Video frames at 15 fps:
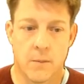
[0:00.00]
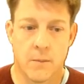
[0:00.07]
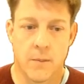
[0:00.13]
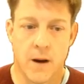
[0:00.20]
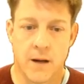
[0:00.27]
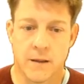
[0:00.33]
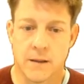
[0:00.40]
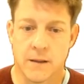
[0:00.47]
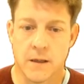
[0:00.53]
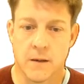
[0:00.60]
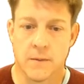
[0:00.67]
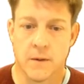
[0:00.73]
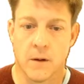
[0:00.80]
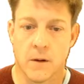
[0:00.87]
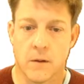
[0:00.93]
my
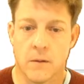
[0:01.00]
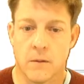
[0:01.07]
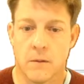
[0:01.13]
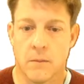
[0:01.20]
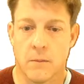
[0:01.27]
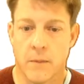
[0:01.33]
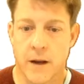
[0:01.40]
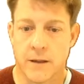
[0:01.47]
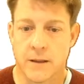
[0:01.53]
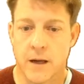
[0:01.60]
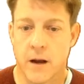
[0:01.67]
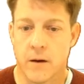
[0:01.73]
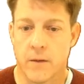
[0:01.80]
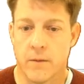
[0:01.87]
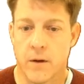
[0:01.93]
SIVO, my
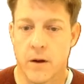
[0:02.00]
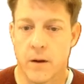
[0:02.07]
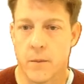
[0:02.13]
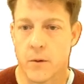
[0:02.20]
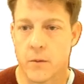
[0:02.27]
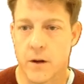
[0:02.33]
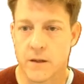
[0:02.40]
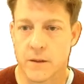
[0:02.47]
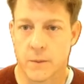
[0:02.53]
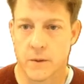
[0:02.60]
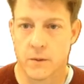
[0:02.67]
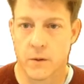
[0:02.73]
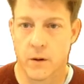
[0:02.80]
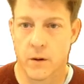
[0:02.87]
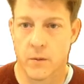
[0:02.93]
tidal volume, and
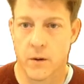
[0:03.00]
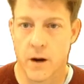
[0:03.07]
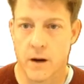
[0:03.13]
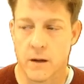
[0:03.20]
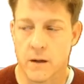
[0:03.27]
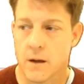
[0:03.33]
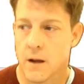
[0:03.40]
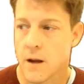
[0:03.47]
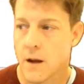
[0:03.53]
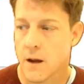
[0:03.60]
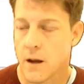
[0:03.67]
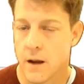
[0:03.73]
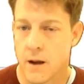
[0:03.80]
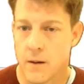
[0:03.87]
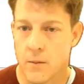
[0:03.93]
respiratory rate.
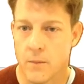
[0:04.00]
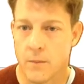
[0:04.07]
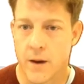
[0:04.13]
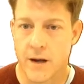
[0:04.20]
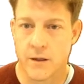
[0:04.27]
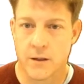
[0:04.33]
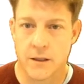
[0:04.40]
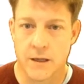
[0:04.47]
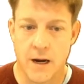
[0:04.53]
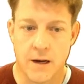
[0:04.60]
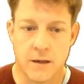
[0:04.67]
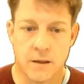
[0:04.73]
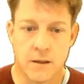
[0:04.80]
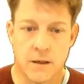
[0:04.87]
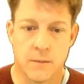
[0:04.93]
And by
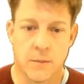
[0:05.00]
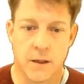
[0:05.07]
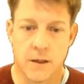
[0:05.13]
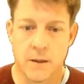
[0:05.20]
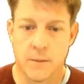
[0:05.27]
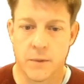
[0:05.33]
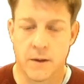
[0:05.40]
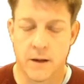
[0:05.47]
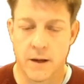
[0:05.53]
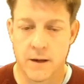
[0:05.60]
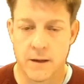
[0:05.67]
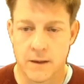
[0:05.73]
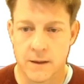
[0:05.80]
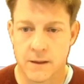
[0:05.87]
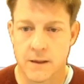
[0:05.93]

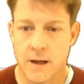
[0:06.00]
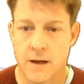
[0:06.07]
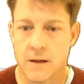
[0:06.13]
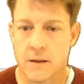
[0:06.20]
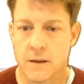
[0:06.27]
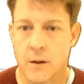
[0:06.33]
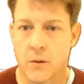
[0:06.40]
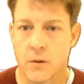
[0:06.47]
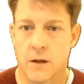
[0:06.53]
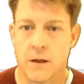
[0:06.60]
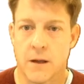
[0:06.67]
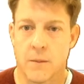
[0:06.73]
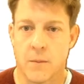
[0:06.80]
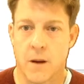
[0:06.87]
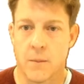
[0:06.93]
manipulating these settings, I'm going to
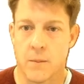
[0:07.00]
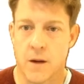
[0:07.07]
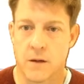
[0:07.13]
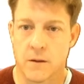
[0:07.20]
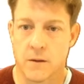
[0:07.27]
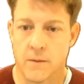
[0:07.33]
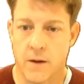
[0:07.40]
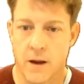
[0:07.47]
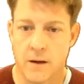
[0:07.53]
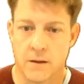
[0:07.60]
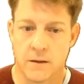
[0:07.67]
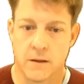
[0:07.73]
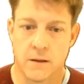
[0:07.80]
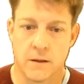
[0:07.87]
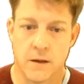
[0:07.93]
get my measured
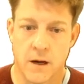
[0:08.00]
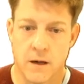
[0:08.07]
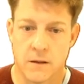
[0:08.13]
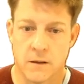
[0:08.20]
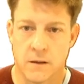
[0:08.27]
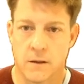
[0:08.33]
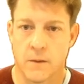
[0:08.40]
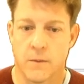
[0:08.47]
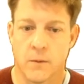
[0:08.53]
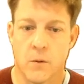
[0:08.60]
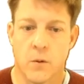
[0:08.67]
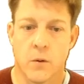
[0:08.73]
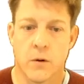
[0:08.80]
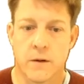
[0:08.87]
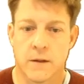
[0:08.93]
values to change. So of
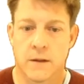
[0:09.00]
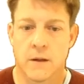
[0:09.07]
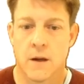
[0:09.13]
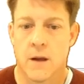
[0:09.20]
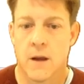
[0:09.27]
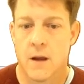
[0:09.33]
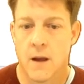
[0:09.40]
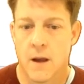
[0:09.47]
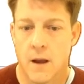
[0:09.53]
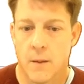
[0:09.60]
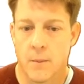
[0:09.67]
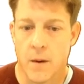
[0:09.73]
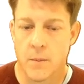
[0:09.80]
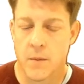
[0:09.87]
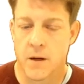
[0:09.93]
course,
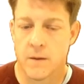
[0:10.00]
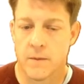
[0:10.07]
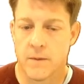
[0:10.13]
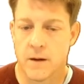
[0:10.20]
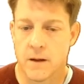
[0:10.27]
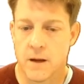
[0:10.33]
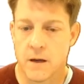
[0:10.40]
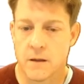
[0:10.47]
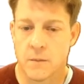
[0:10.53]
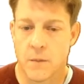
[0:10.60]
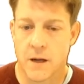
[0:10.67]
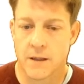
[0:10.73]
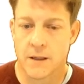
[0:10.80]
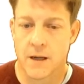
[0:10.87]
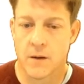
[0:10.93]
my minute ventilation,
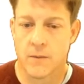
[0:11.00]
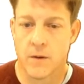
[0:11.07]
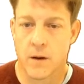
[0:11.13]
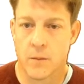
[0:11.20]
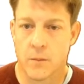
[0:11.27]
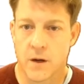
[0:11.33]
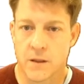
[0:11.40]
my tidal volume,